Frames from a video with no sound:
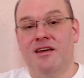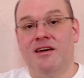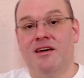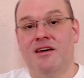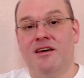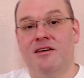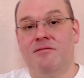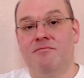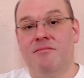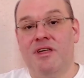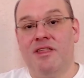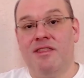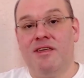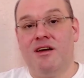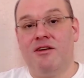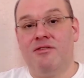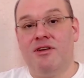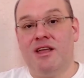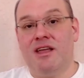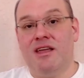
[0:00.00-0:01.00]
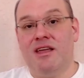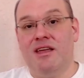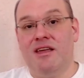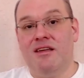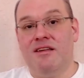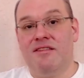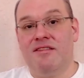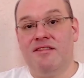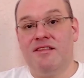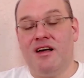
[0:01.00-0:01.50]
um, there
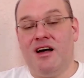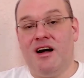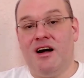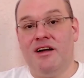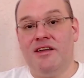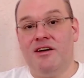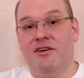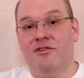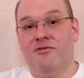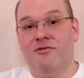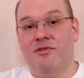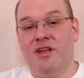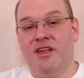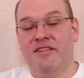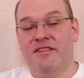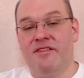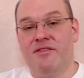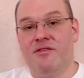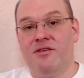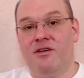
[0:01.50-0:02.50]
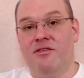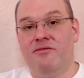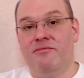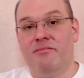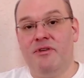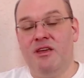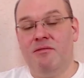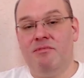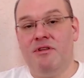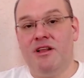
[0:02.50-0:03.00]
is a higher risk of
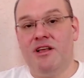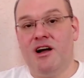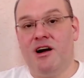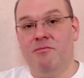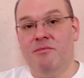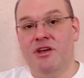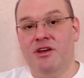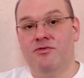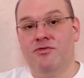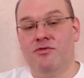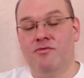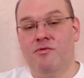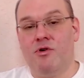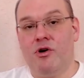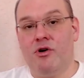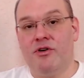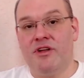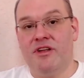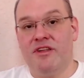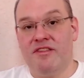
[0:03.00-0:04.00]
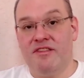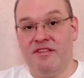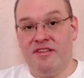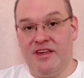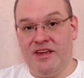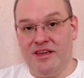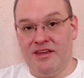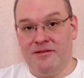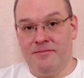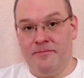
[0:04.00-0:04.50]
people coming to work sick.